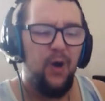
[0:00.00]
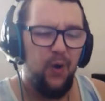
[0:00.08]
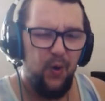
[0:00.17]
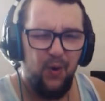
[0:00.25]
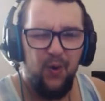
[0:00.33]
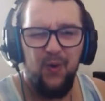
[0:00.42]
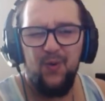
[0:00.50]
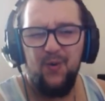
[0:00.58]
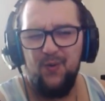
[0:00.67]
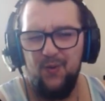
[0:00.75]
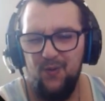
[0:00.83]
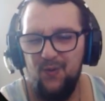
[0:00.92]

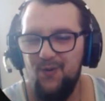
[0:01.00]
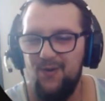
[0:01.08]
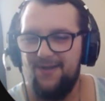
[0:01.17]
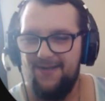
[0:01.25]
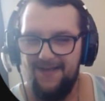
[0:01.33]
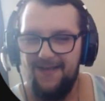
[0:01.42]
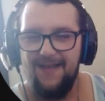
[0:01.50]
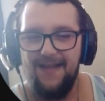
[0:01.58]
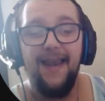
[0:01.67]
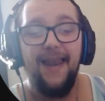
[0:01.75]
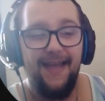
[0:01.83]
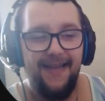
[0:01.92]
Ooh,
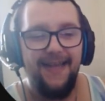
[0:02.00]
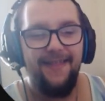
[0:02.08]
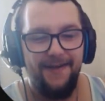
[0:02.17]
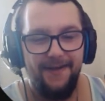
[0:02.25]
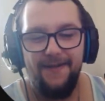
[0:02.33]
I like it though.